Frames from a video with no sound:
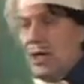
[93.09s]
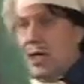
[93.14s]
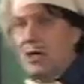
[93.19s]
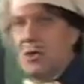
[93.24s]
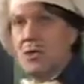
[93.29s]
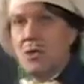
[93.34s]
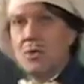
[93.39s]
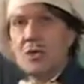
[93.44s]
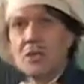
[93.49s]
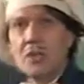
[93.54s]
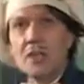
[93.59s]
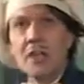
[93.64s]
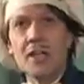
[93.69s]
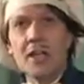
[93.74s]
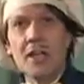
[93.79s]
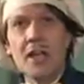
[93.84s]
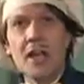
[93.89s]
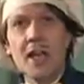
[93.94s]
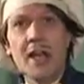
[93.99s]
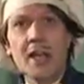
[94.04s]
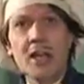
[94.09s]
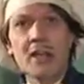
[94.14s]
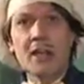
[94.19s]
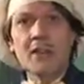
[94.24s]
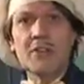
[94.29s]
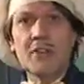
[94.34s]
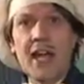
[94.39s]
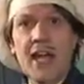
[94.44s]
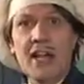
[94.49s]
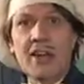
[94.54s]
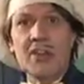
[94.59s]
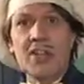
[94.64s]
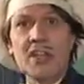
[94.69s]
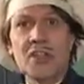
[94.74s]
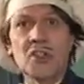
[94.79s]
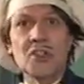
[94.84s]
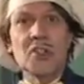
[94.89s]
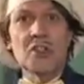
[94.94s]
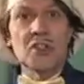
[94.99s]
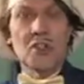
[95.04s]
it is. You see the angle of that?
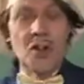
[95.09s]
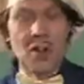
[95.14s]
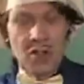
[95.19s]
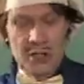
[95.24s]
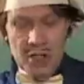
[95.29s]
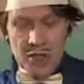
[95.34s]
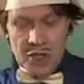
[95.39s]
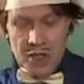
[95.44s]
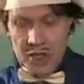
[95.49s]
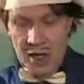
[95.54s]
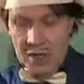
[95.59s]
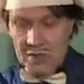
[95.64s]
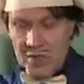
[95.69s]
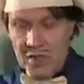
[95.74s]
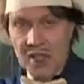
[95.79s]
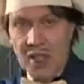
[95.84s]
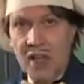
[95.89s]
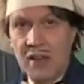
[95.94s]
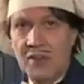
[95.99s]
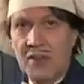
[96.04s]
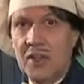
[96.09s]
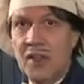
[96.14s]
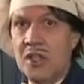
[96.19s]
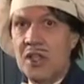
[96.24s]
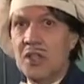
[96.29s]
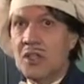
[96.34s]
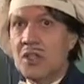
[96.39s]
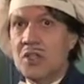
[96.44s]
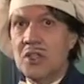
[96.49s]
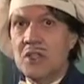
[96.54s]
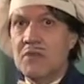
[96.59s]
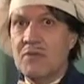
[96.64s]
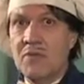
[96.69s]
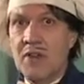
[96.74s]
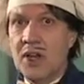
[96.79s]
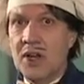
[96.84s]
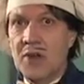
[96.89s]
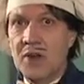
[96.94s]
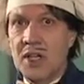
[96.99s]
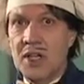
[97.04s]
This is called the chef's knife, and this is
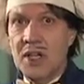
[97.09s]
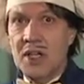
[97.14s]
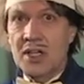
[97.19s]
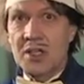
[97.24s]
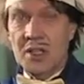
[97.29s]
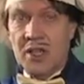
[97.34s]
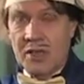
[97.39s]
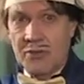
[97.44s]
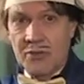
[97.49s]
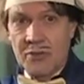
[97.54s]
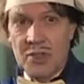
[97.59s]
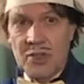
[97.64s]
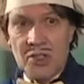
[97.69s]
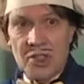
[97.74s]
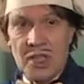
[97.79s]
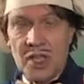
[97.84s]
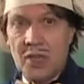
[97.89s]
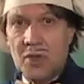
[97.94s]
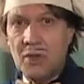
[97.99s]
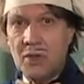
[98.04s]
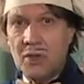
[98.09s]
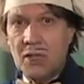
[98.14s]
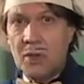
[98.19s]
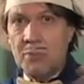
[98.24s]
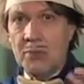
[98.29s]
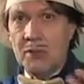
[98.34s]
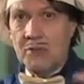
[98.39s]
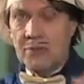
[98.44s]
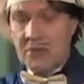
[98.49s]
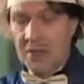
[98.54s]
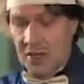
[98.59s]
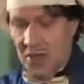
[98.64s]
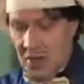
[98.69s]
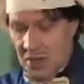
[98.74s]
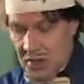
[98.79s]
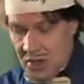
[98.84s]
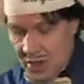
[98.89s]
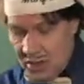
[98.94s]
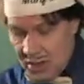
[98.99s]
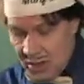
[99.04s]
very easy. First thing, you keep the
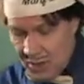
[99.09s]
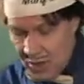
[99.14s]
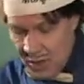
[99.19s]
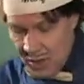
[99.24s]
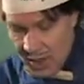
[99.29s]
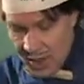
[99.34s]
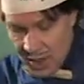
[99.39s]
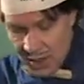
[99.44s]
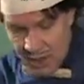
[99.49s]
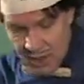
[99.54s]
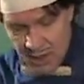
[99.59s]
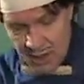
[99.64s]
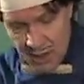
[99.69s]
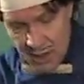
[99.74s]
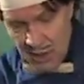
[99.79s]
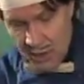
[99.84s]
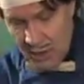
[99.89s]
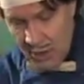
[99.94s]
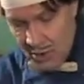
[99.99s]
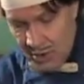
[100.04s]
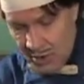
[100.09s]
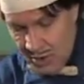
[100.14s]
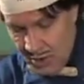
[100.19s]
fingers out of the way. You